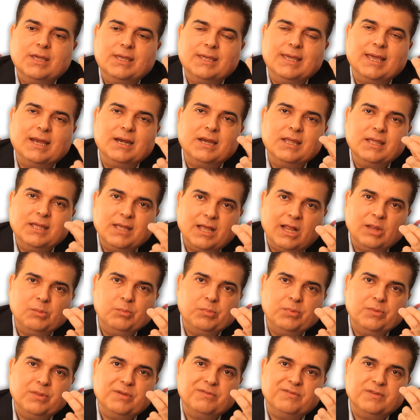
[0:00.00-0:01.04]
can
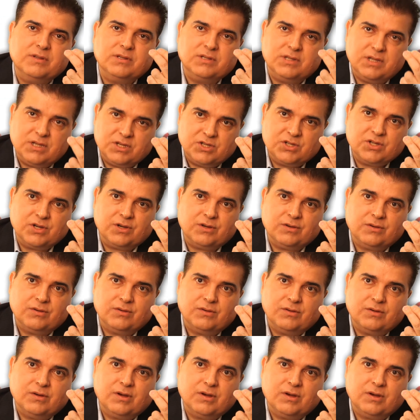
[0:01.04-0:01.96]
help the physician